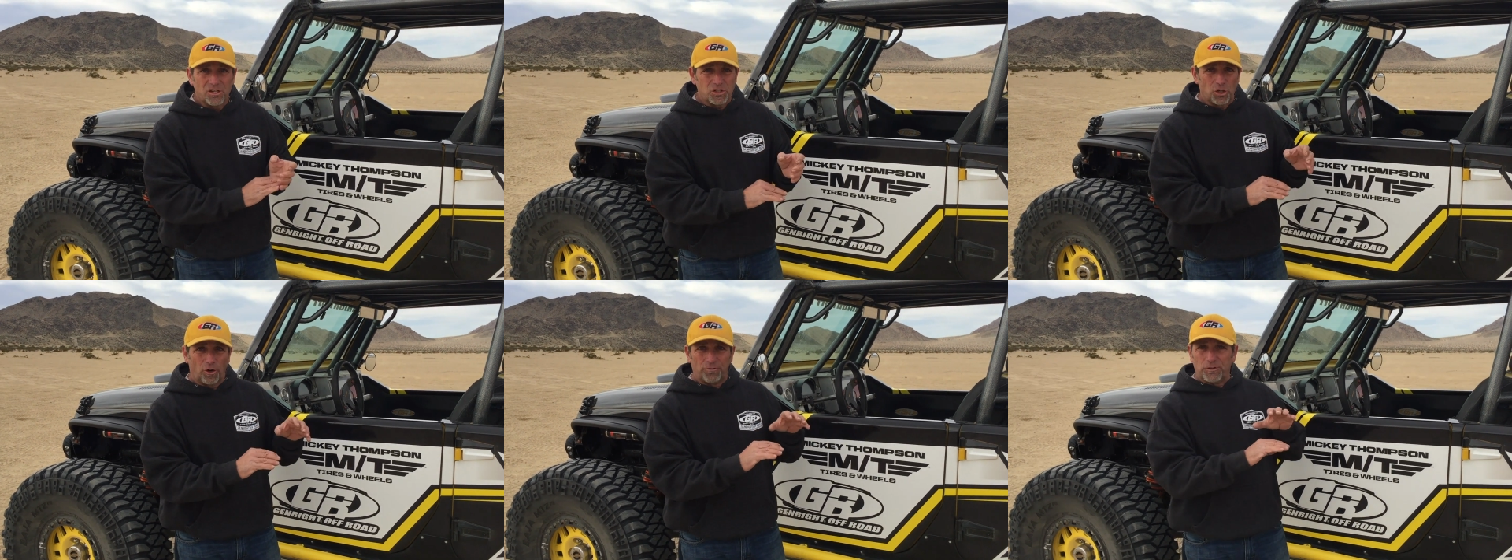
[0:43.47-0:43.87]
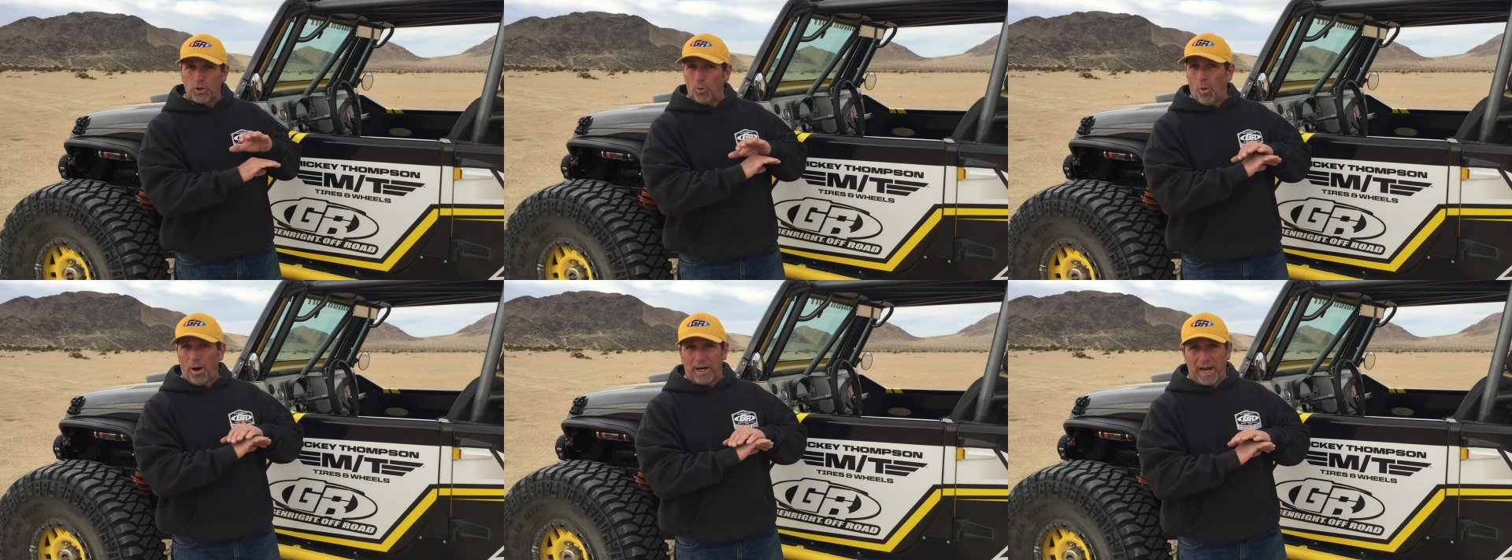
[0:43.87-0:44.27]
So if
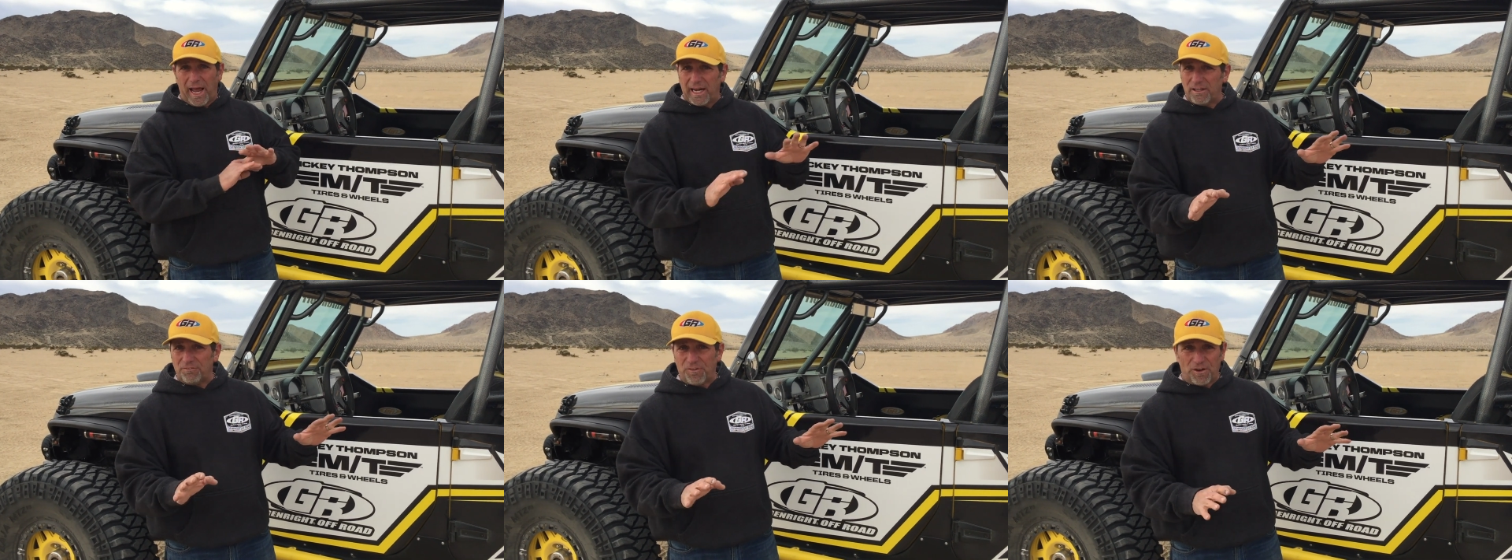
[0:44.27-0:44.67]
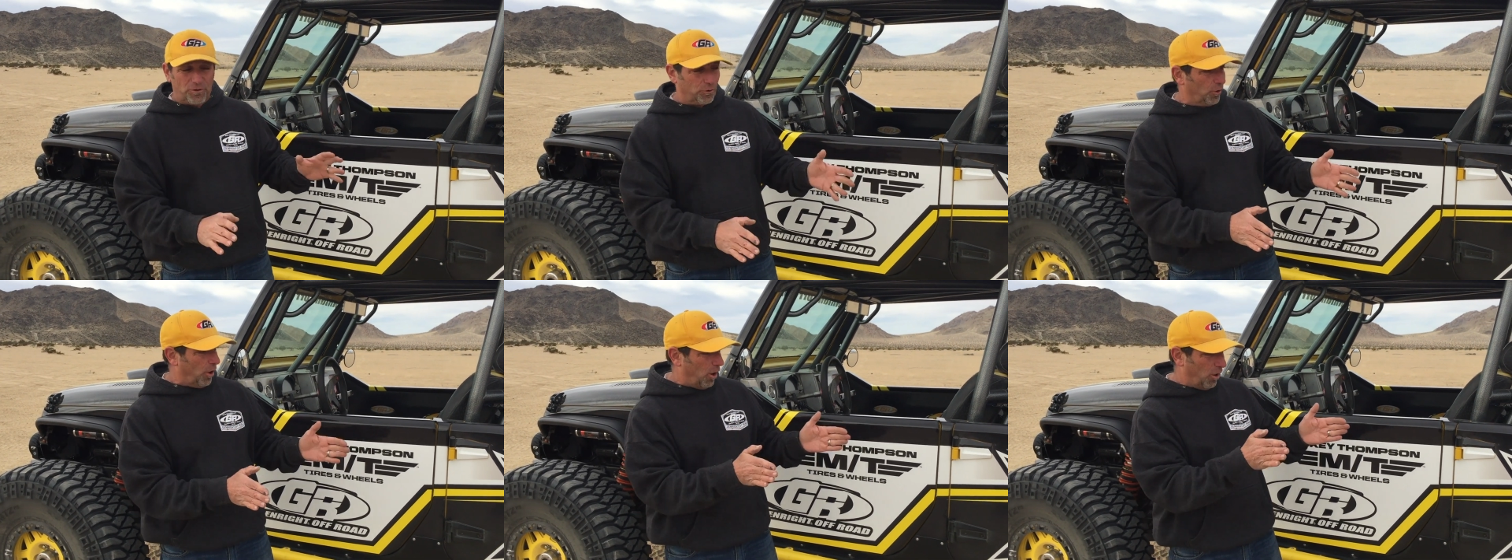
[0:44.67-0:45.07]
you don't want any
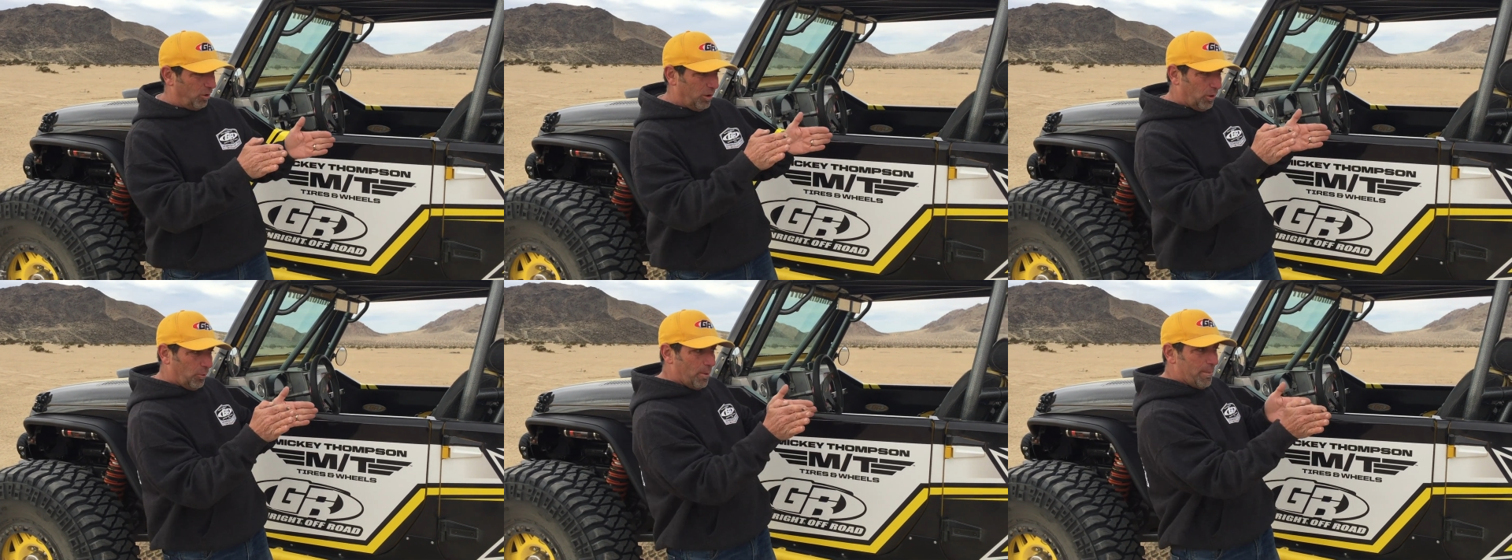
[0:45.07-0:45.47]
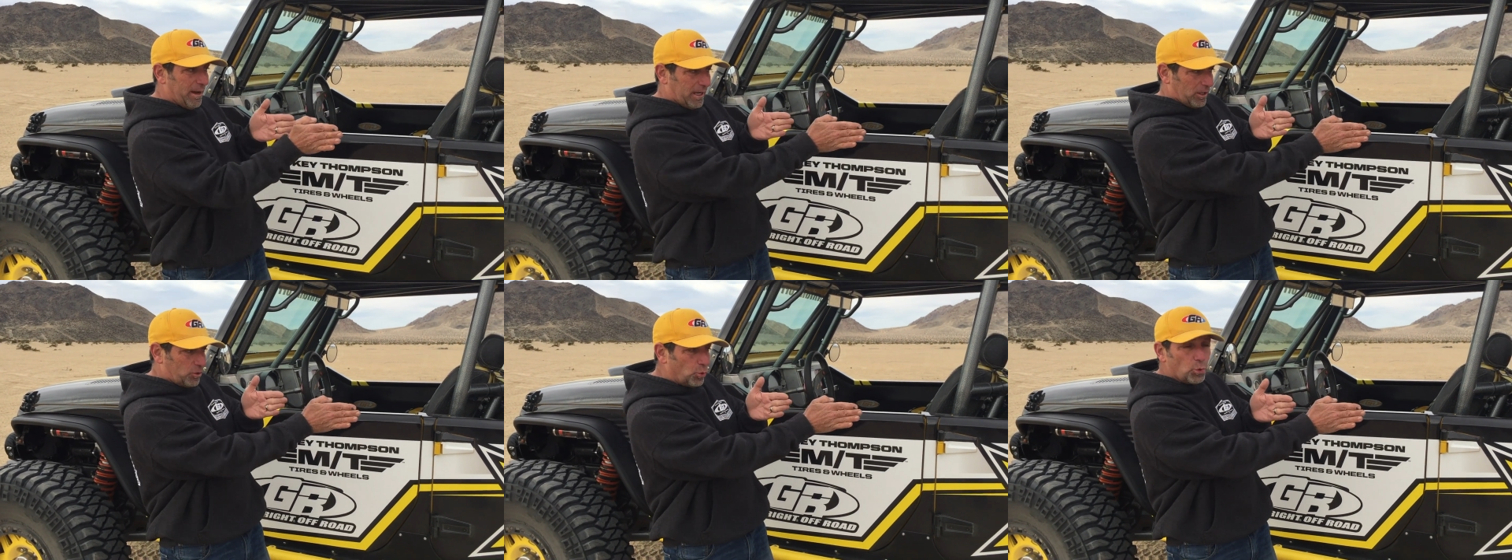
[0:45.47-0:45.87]
fender all, we
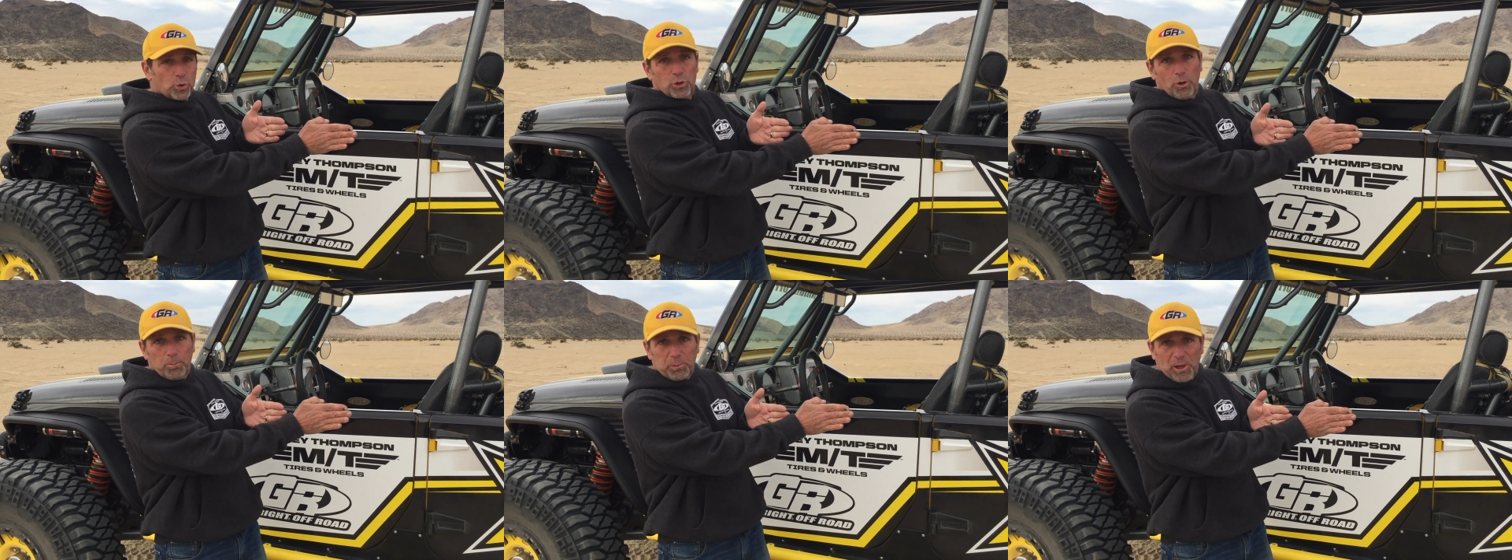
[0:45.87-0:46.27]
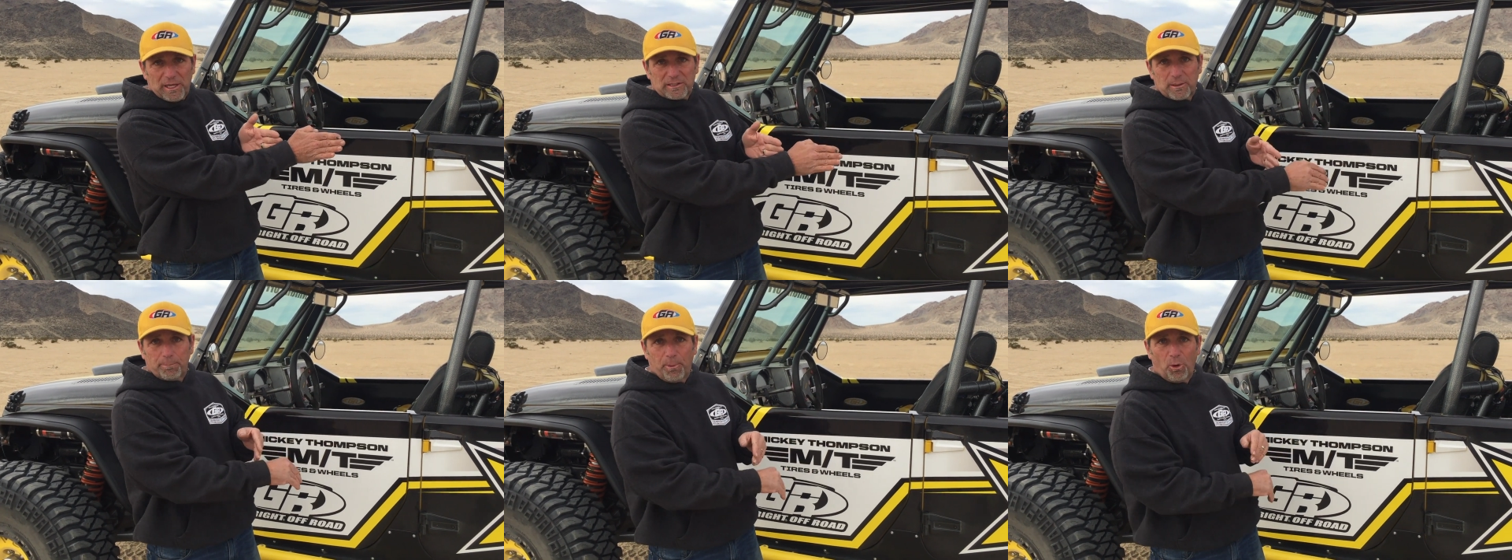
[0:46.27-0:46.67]
make a cool little
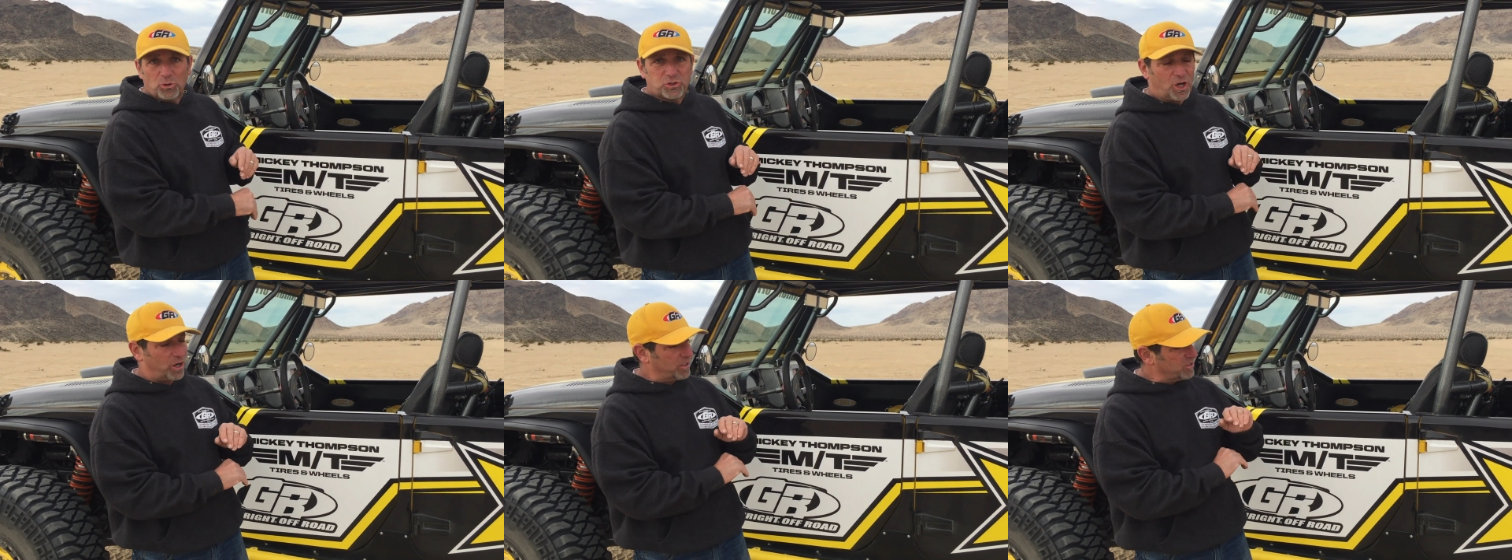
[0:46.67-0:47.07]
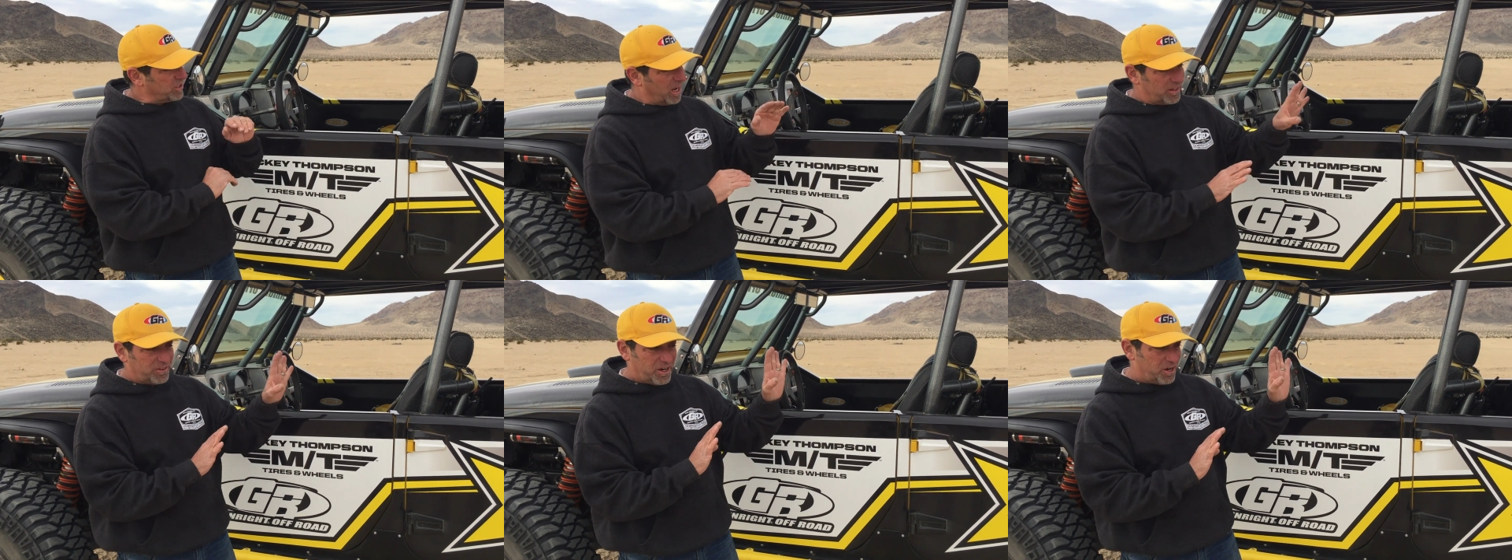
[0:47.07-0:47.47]
plate that bolts on
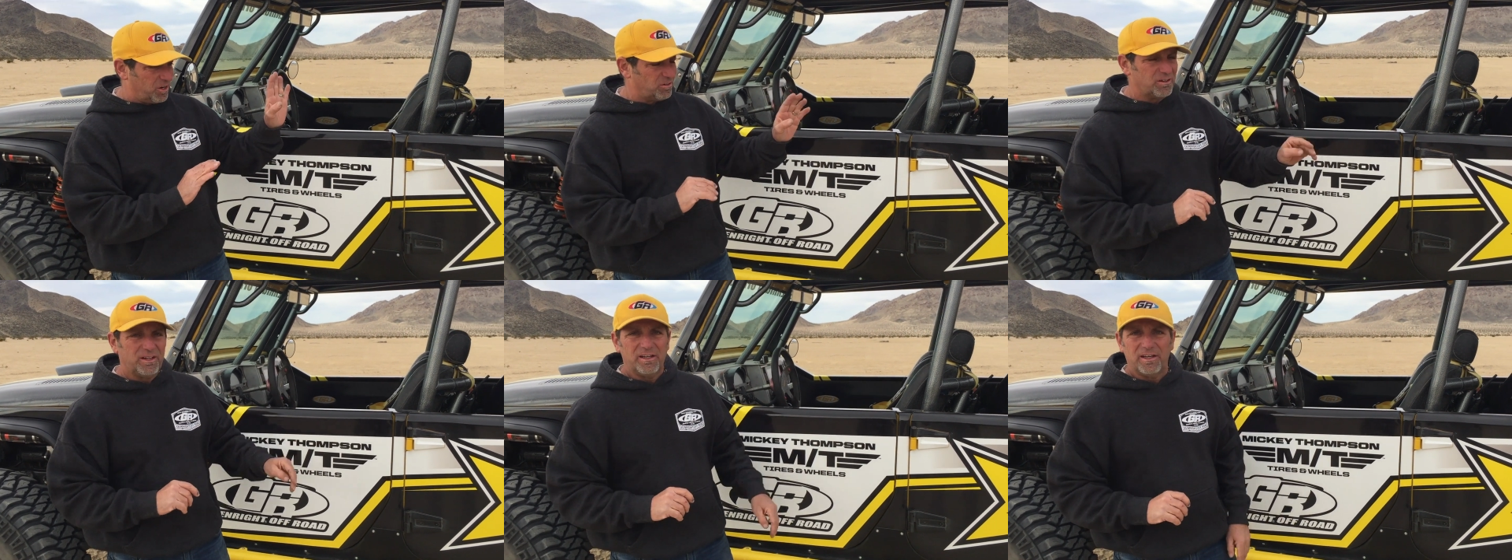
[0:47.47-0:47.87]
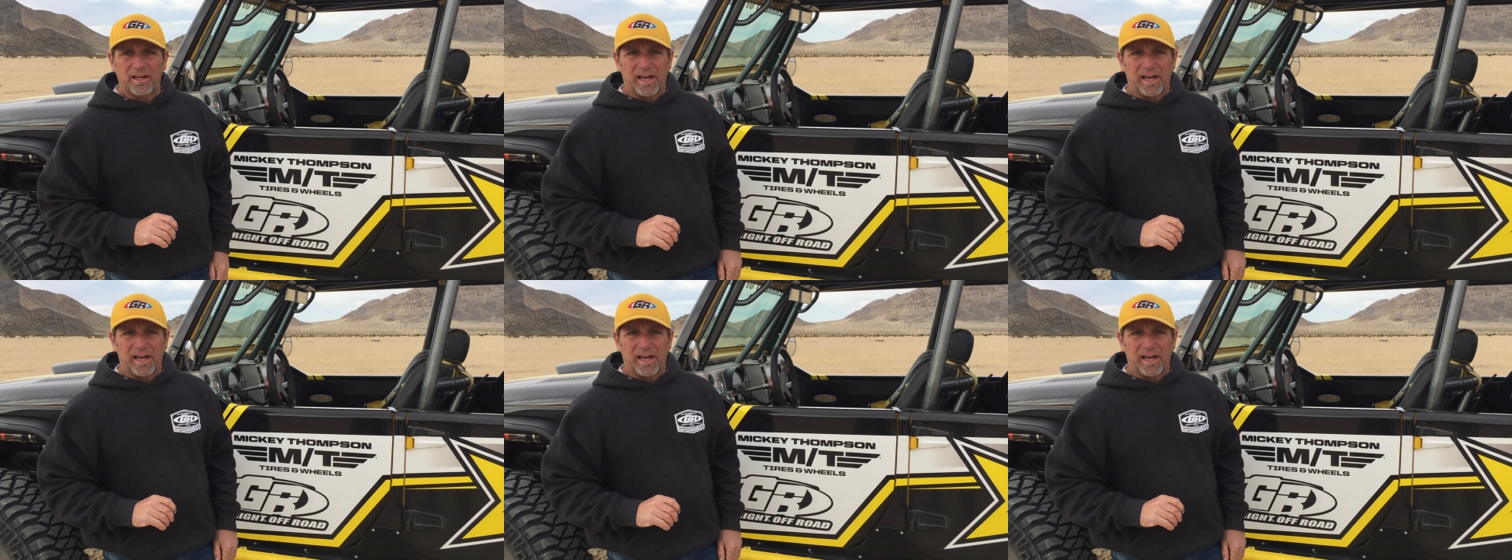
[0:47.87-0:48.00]
inside there